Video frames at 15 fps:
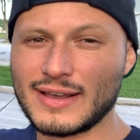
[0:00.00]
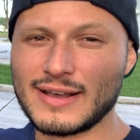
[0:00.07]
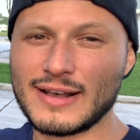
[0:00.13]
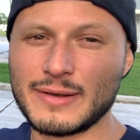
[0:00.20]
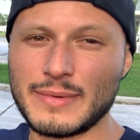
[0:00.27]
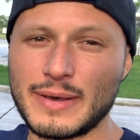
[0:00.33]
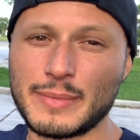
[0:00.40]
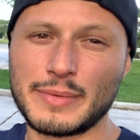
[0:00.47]

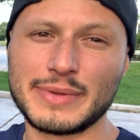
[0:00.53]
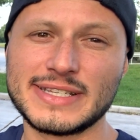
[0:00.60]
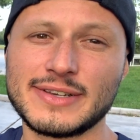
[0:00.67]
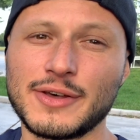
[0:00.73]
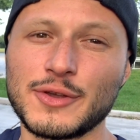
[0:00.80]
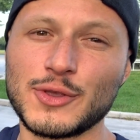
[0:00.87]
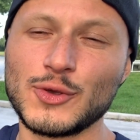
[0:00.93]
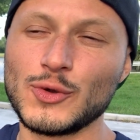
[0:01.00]
I'm going to be
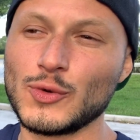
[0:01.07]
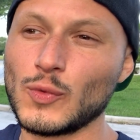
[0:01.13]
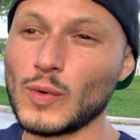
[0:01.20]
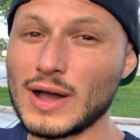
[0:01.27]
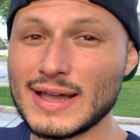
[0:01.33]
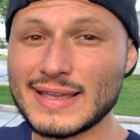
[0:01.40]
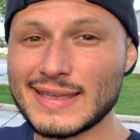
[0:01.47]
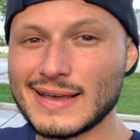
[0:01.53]
telling you
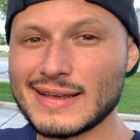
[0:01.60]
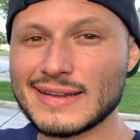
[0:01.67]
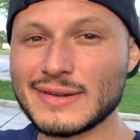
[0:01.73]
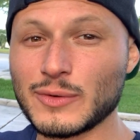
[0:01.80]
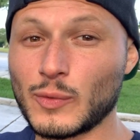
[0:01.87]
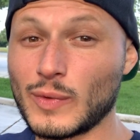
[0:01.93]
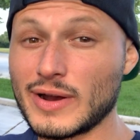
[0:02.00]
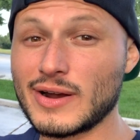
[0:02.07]
why I got it,
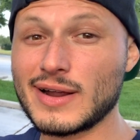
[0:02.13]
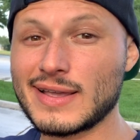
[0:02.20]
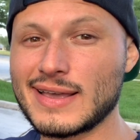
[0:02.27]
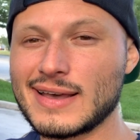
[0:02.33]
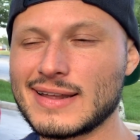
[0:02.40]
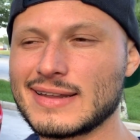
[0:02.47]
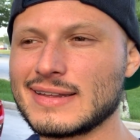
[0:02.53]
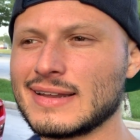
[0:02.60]
where I
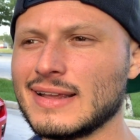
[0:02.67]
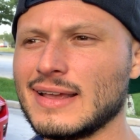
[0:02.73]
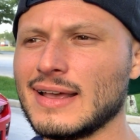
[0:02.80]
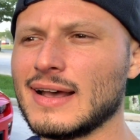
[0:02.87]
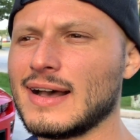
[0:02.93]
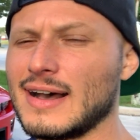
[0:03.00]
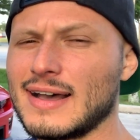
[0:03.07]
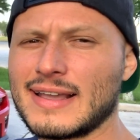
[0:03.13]
got it,
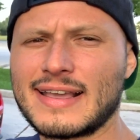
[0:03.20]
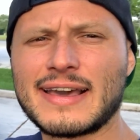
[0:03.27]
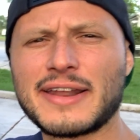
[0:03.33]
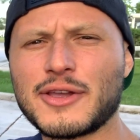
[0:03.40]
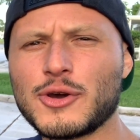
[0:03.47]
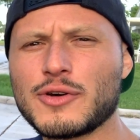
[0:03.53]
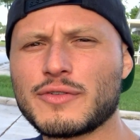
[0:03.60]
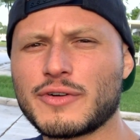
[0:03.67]
and kind of
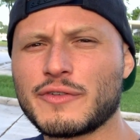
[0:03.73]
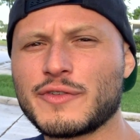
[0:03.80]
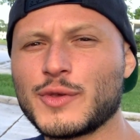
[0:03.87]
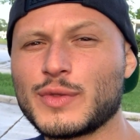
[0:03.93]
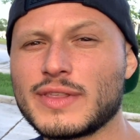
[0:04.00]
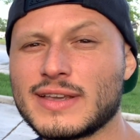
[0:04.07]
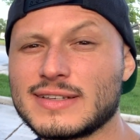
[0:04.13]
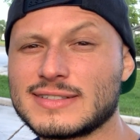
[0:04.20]
go over a few
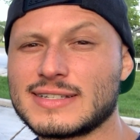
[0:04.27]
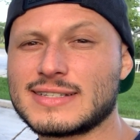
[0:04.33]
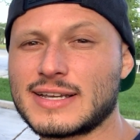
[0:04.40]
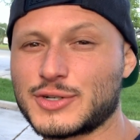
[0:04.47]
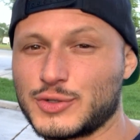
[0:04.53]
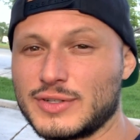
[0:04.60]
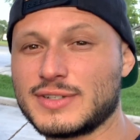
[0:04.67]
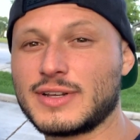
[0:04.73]
things that's
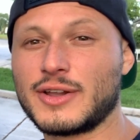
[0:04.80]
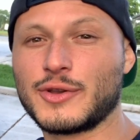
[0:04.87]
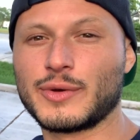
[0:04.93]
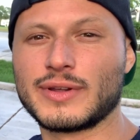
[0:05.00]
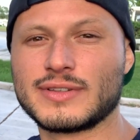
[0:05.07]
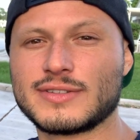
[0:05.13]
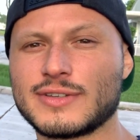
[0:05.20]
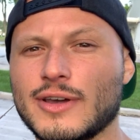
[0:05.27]
actually done to
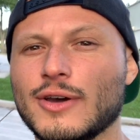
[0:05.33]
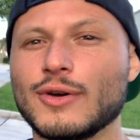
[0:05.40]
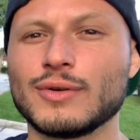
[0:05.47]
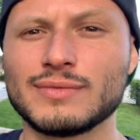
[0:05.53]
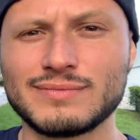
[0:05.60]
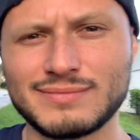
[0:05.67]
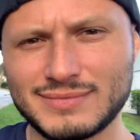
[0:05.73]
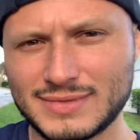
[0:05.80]
it. So
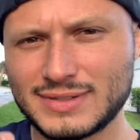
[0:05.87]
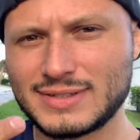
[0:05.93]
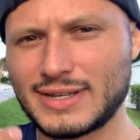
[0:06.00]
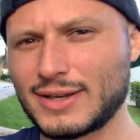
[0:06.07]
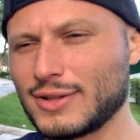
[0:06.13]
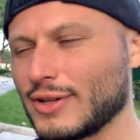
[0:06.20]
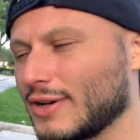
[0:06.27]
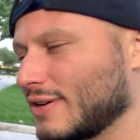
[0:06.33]
let's take
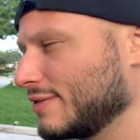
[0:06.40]
a look.